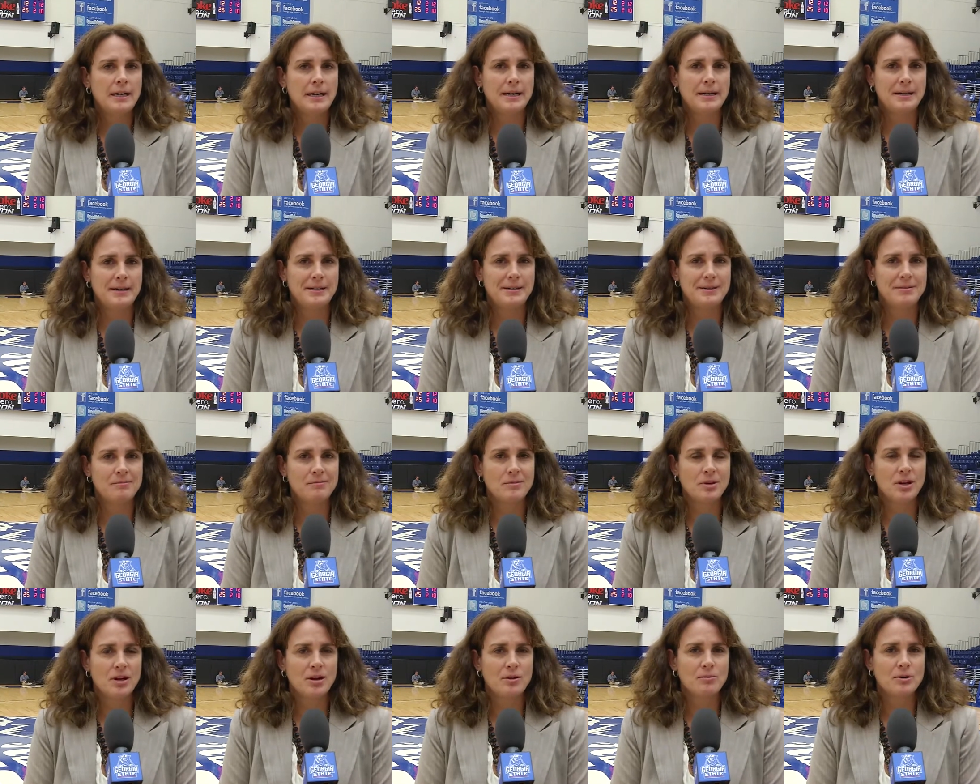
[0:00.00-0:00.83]

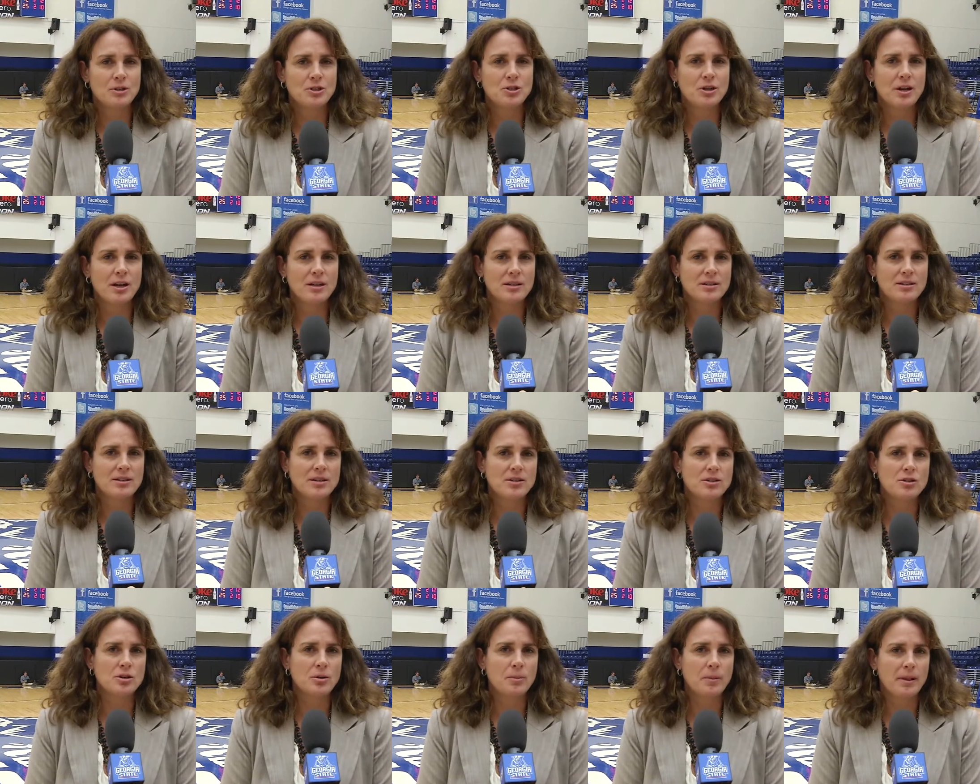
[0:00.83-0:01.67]
Um, you know, we're trying to
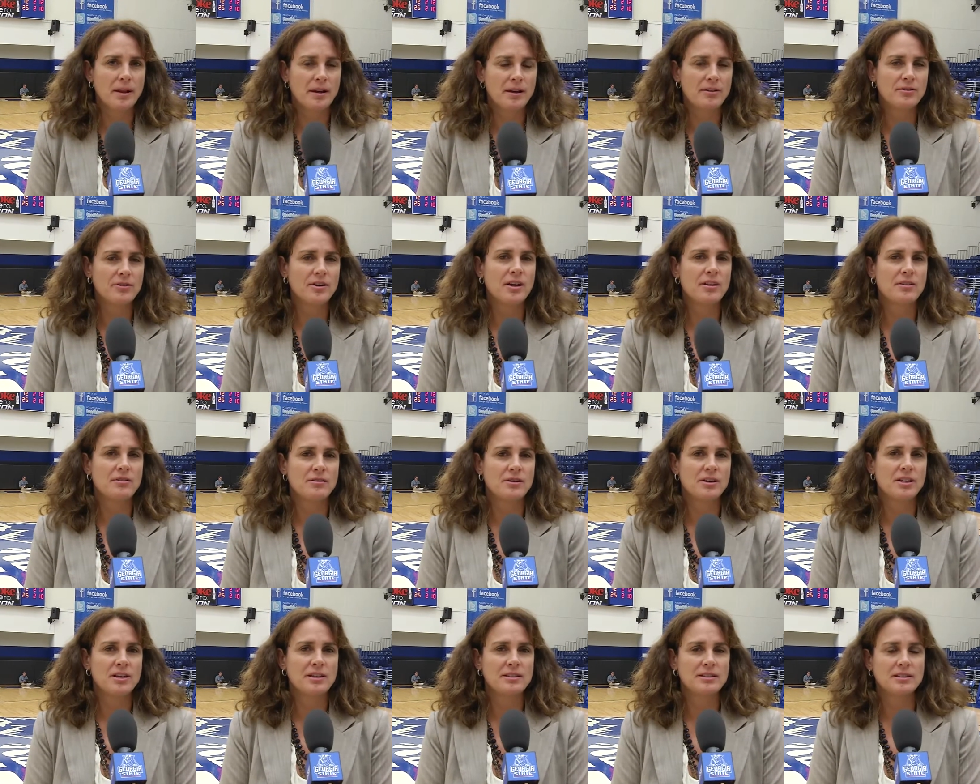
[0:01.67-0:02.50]
teach her to play on the other
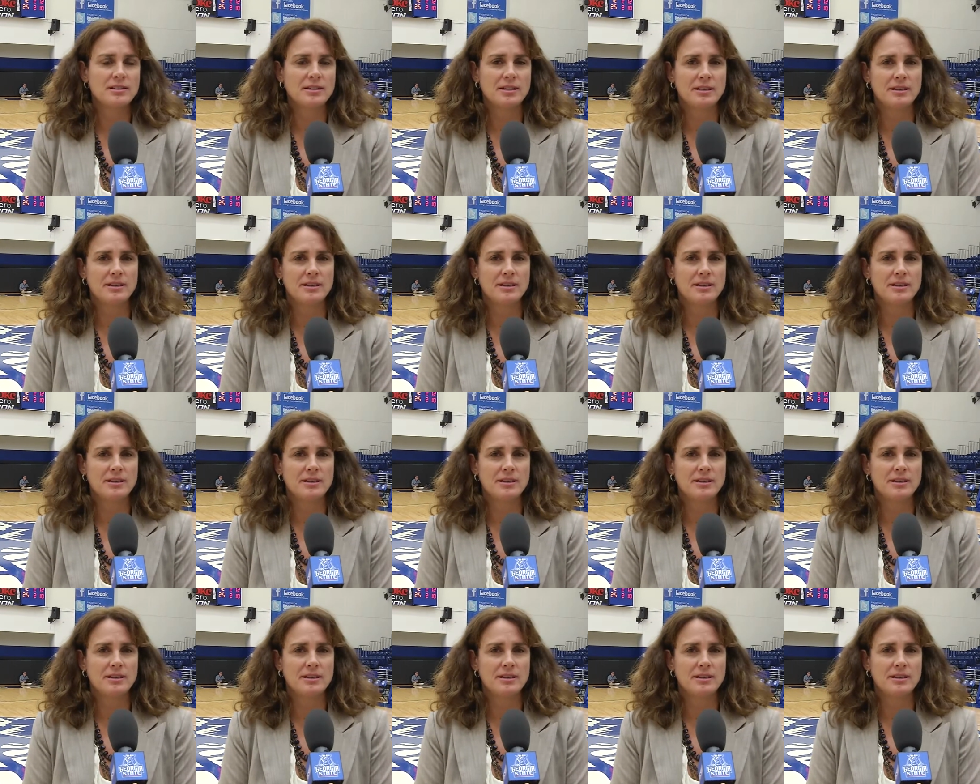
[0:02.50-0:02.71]
end.